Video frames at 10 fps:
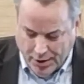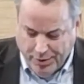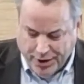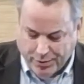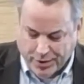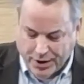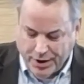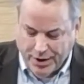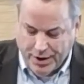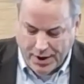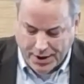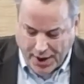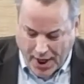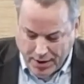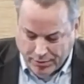But the world, as
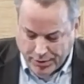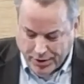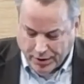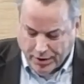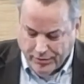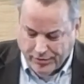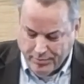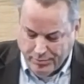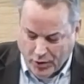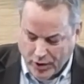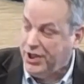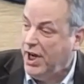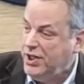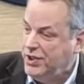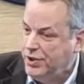I grew to learn from more
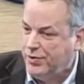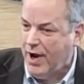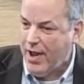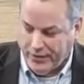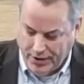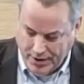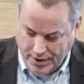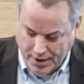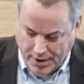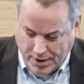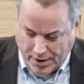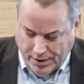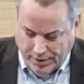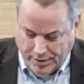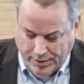education and travel,
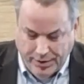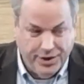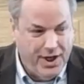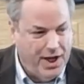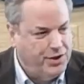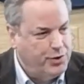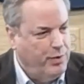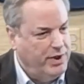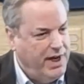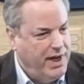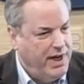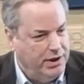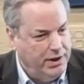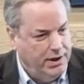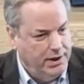is not just one
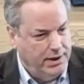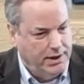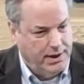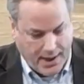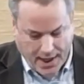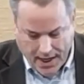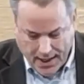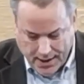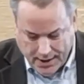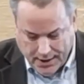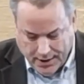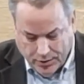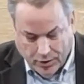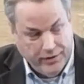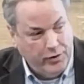neighborhood
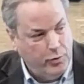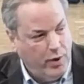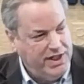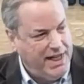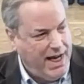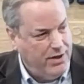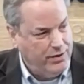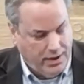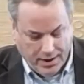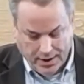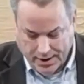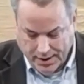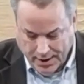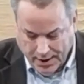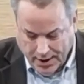or even one town.
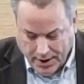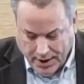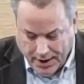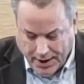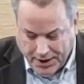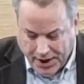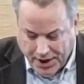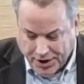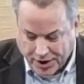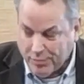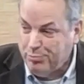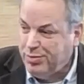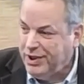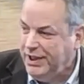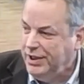It takes a
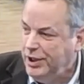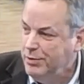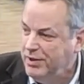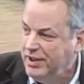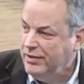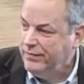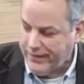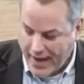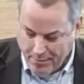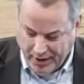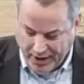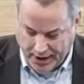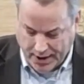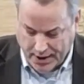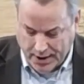complete human family
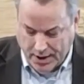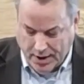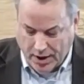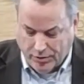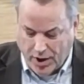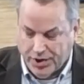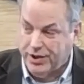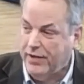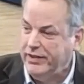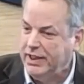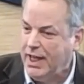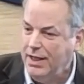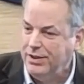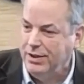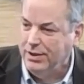across 7
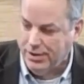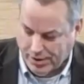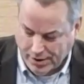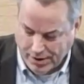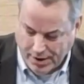continents,